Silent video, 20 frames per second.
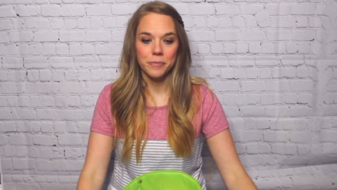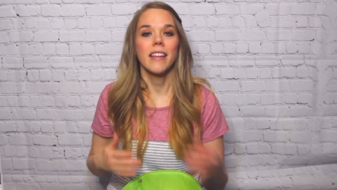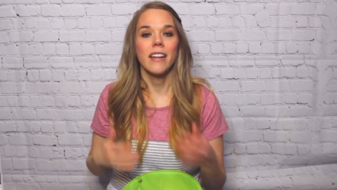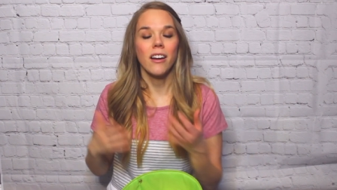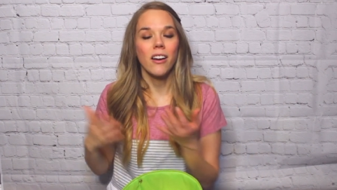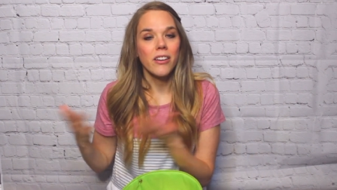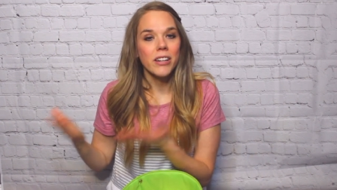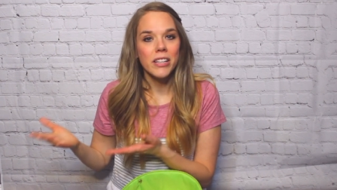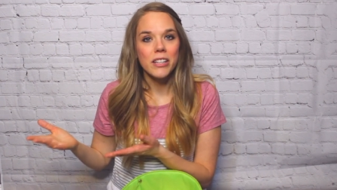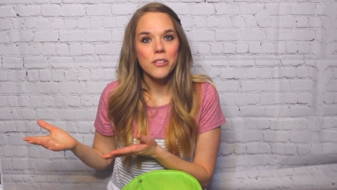They
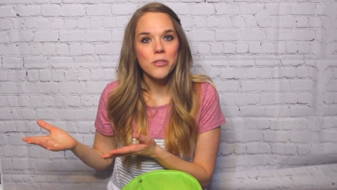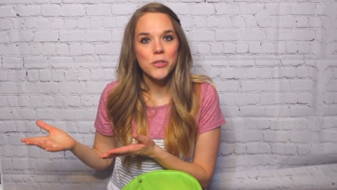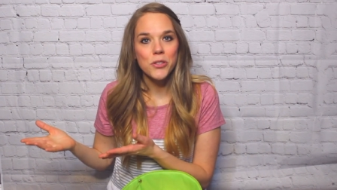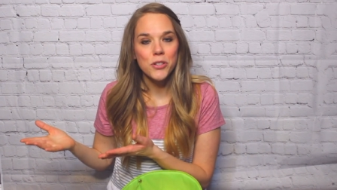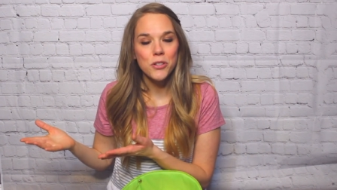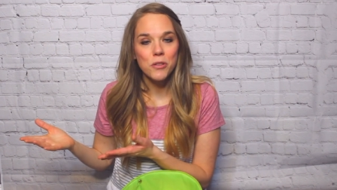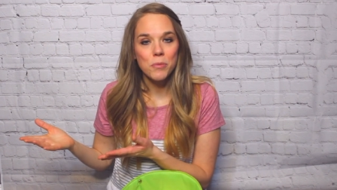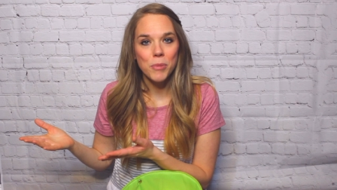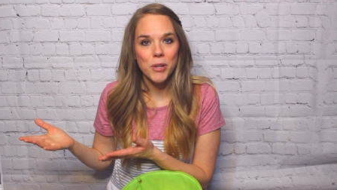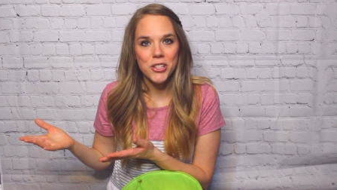already use
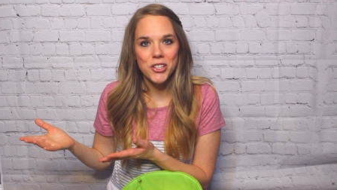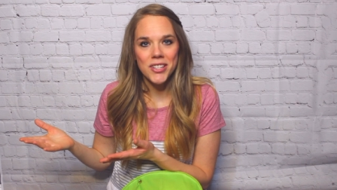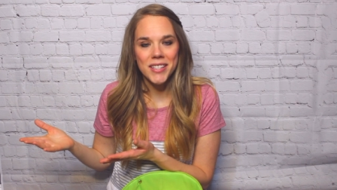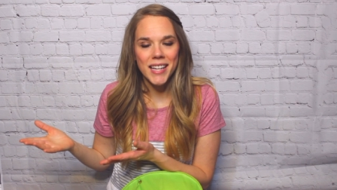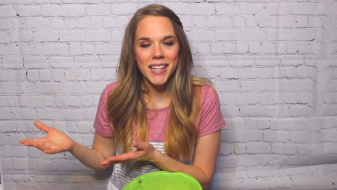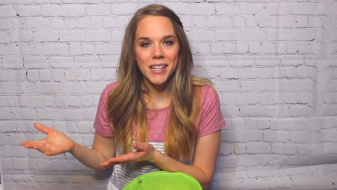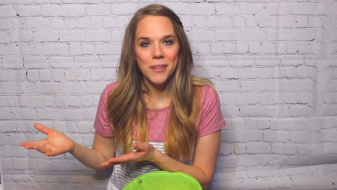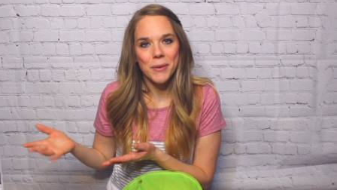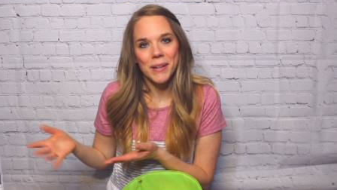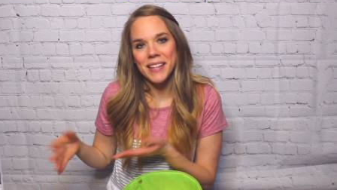toothbrushes
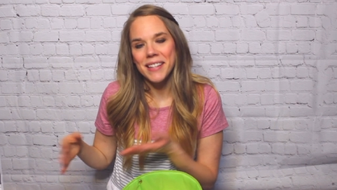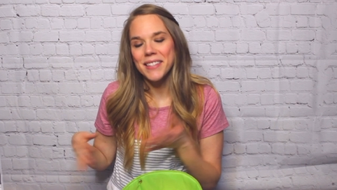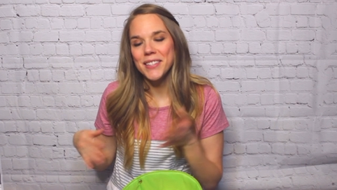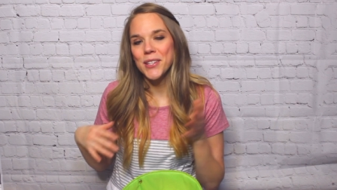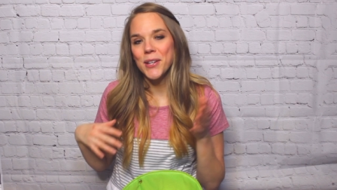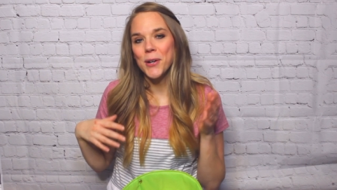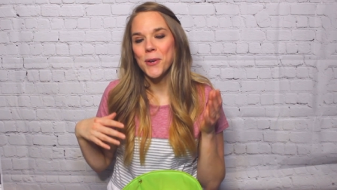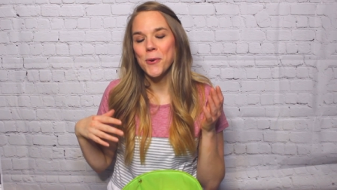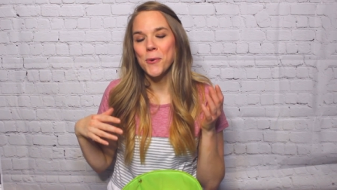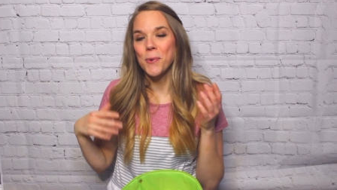anyway,
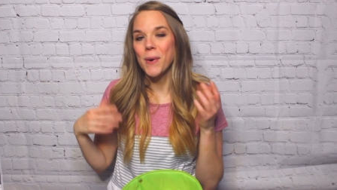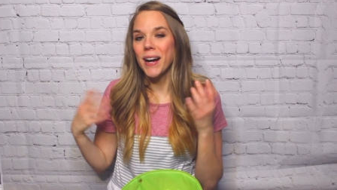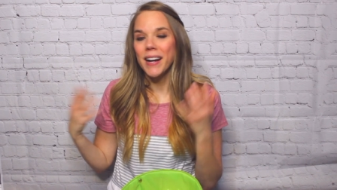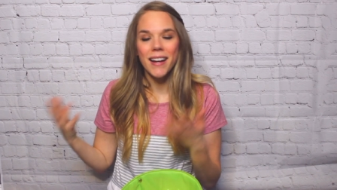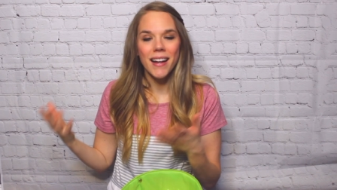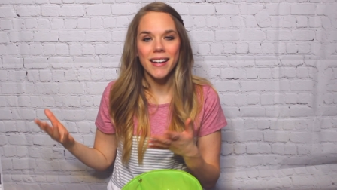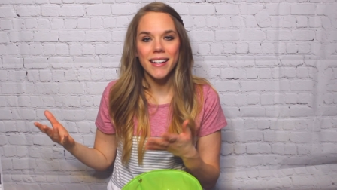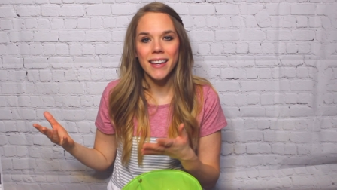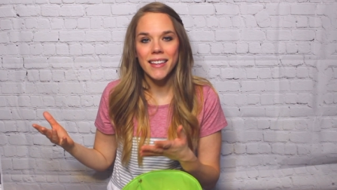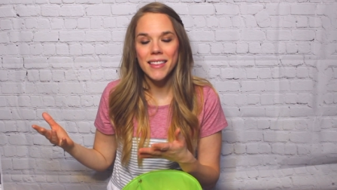so why
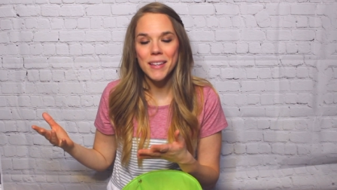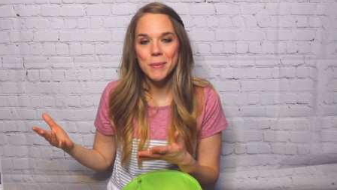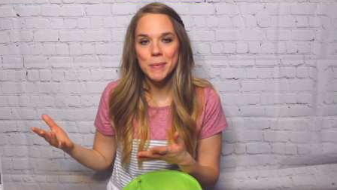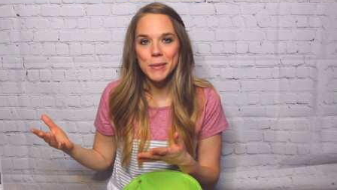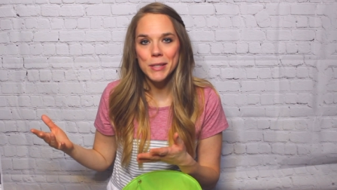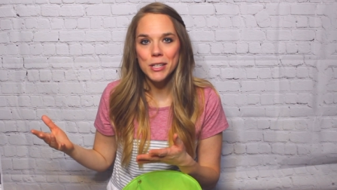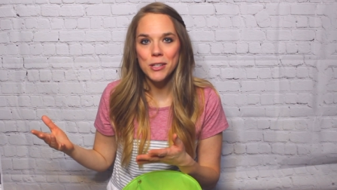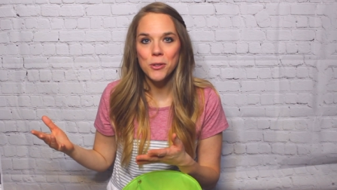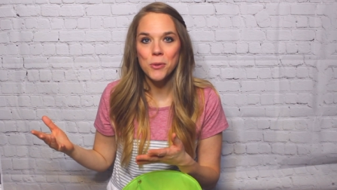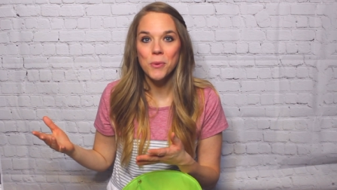not get them
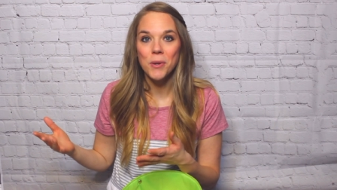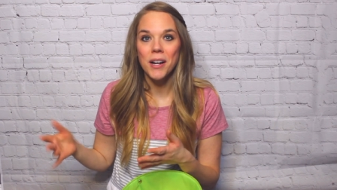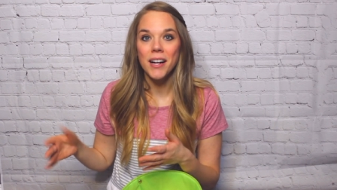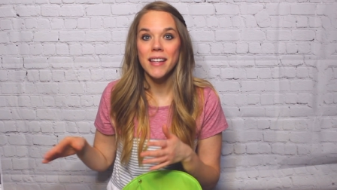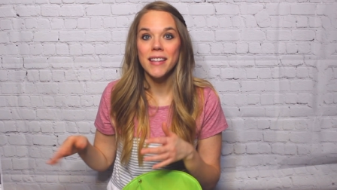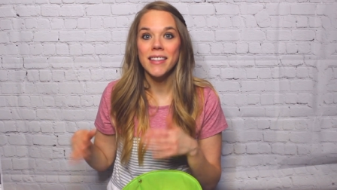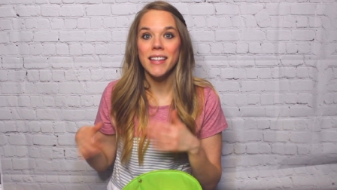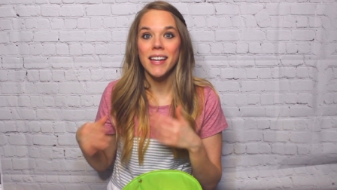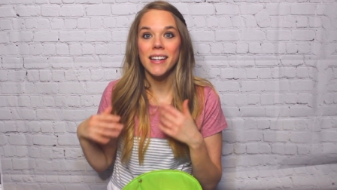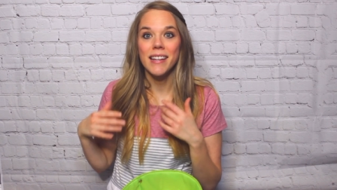a new
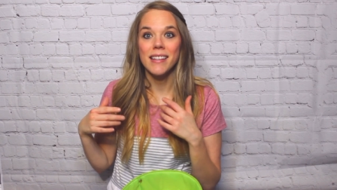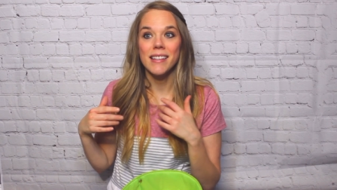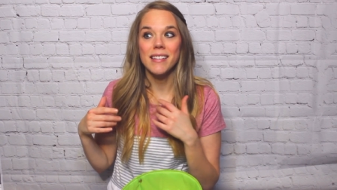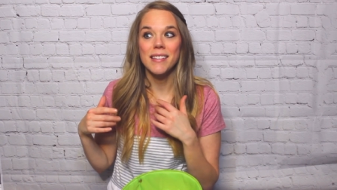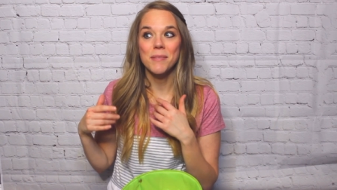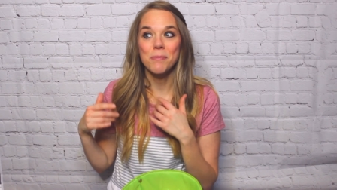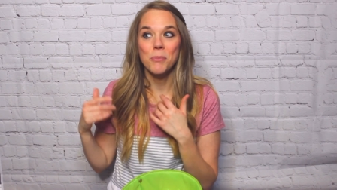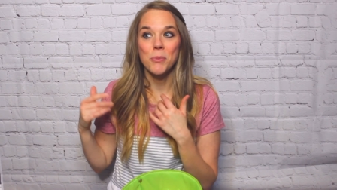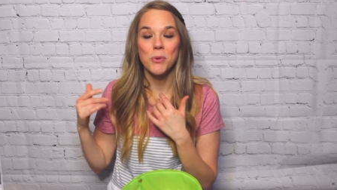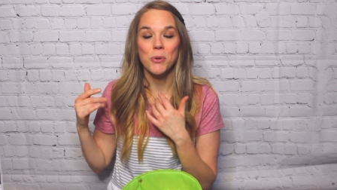one that
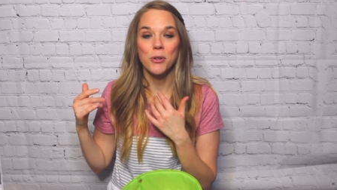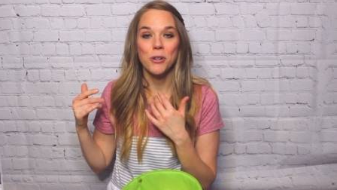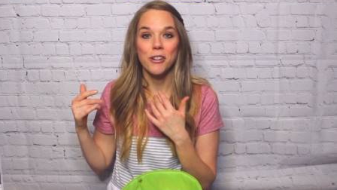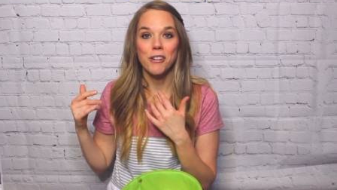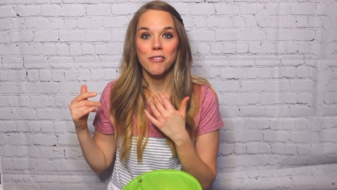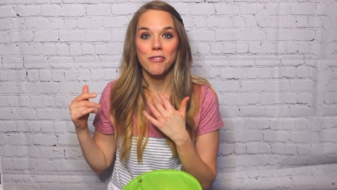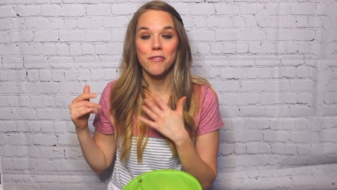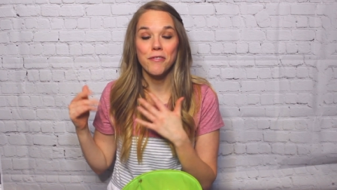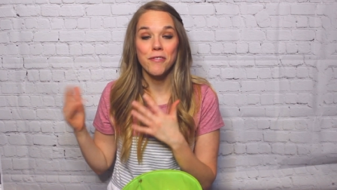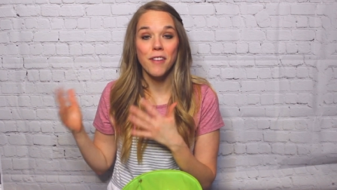is
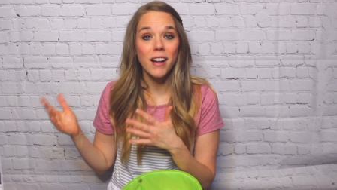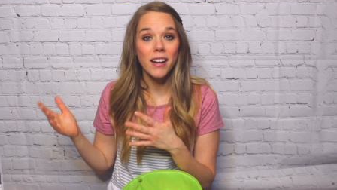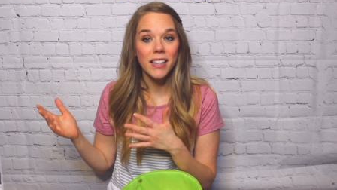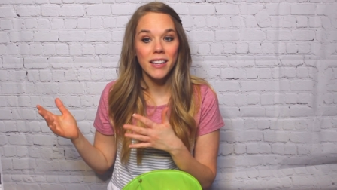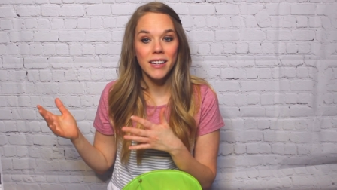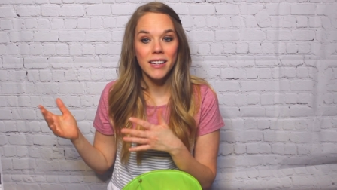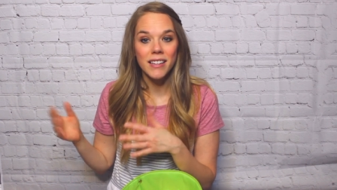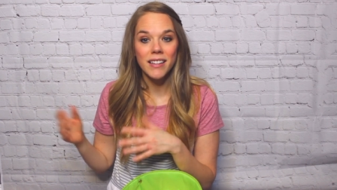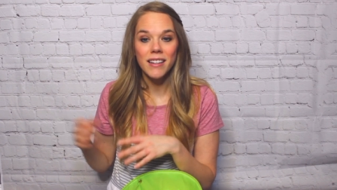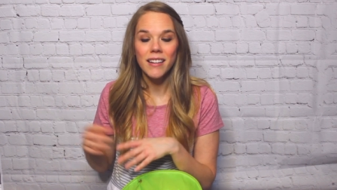more
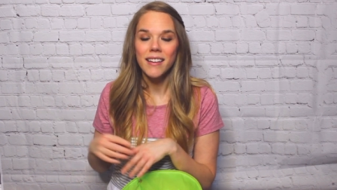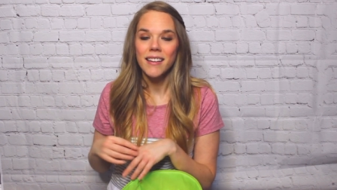fun